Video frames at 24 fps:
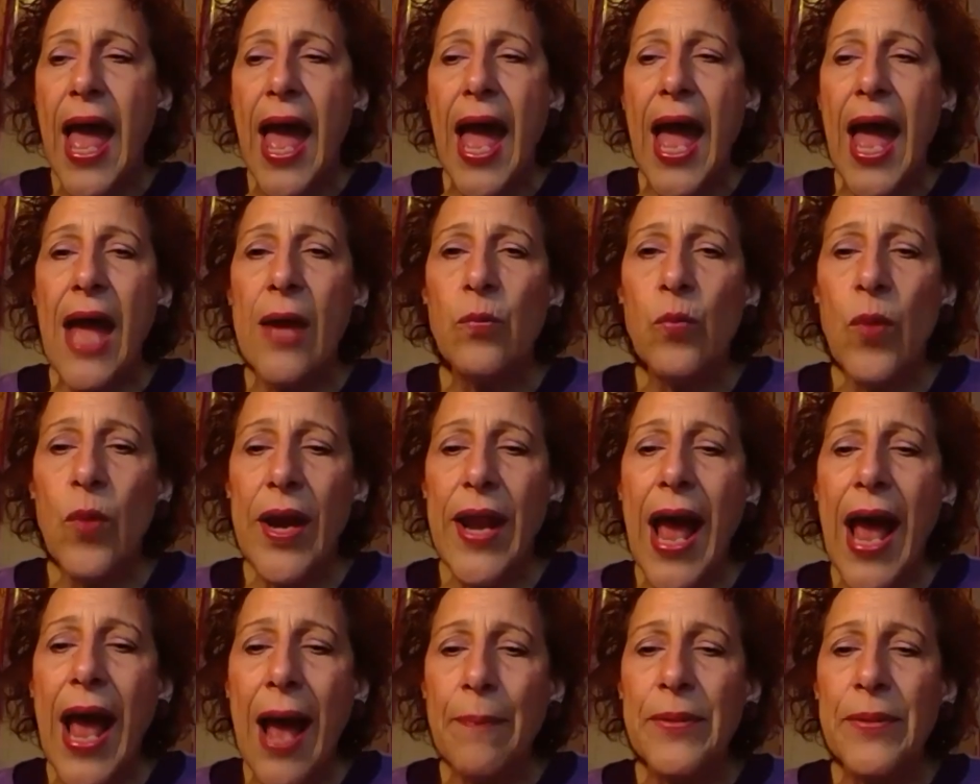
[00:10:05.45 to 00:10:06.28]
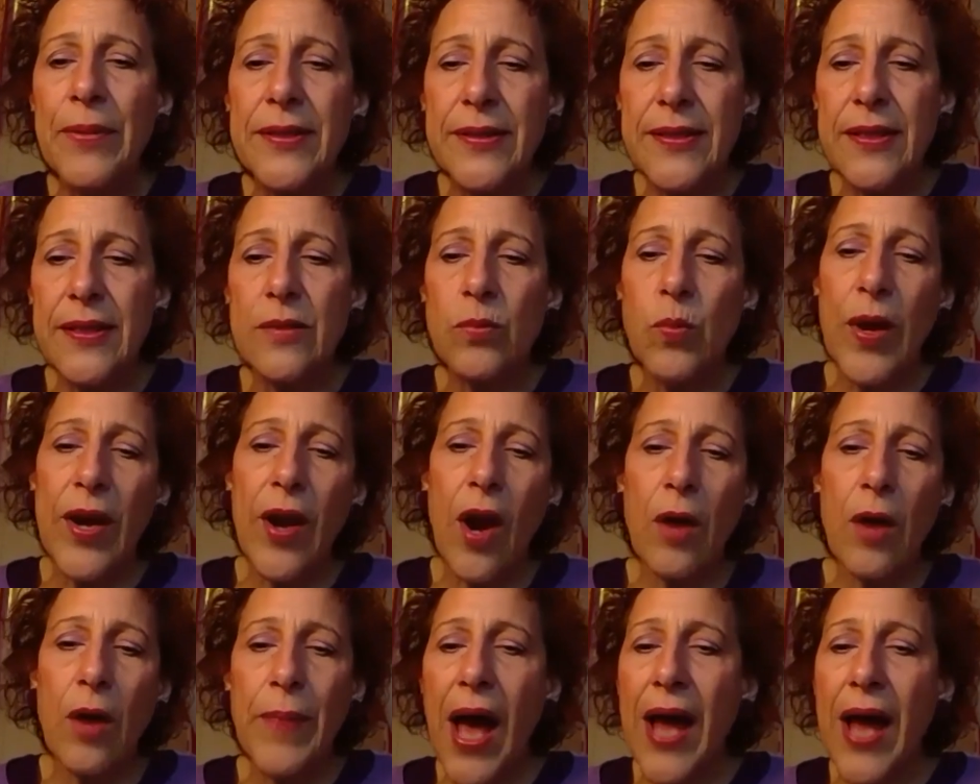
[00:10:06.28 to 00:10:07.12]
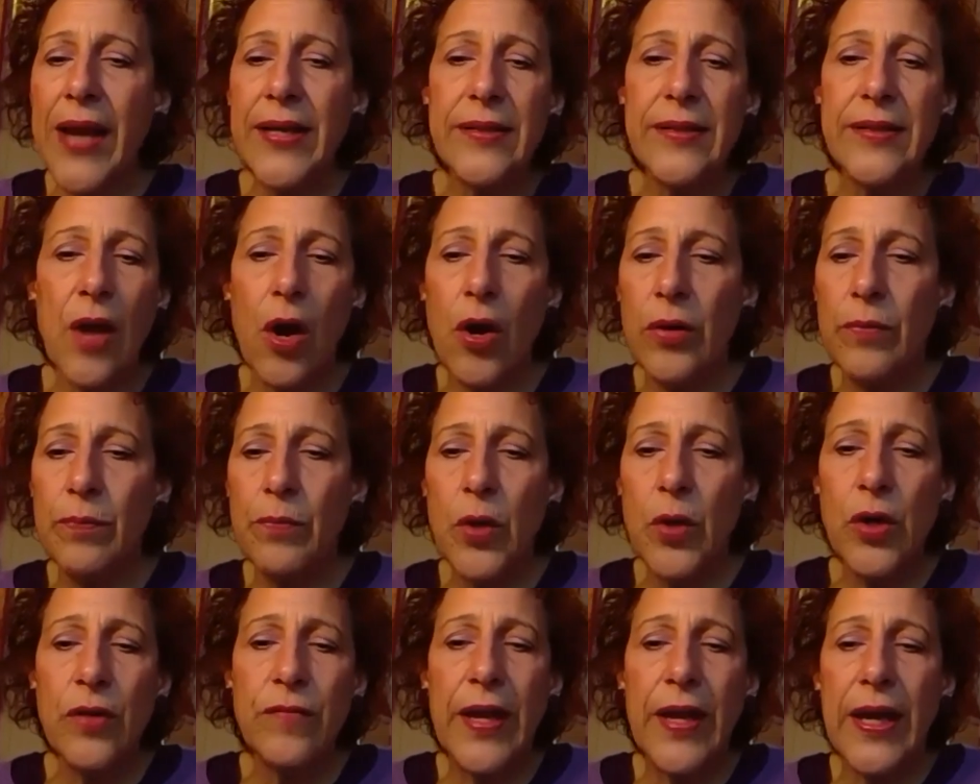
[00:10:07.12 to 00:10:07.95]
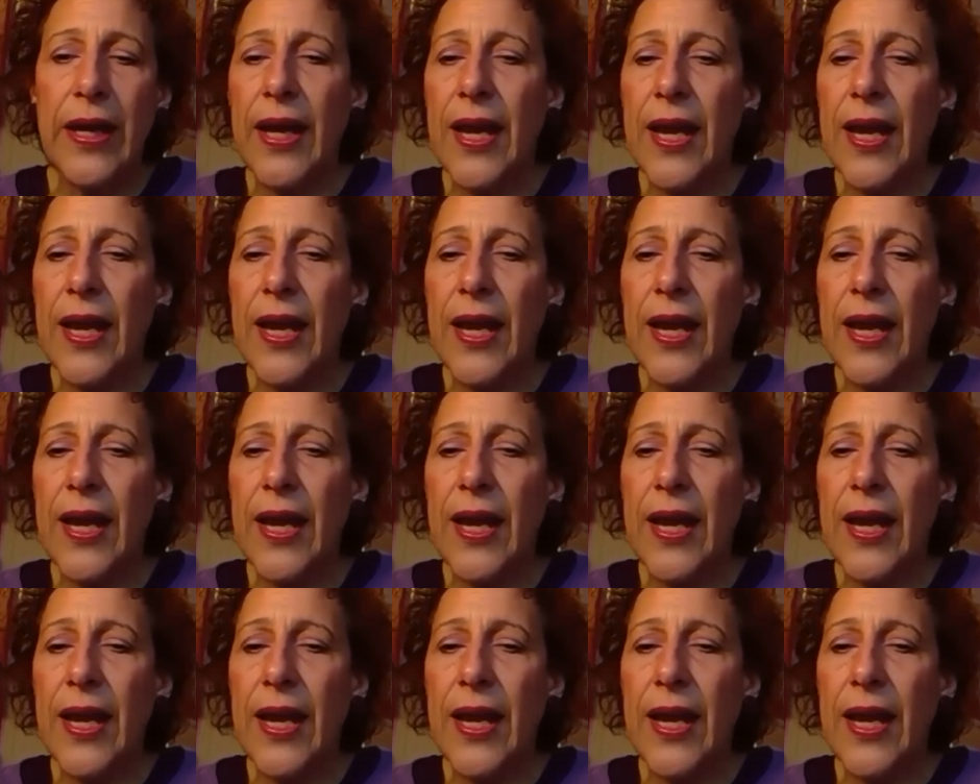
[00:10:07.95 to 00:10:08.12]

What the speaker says: And what happens is when our bodies aren't moving,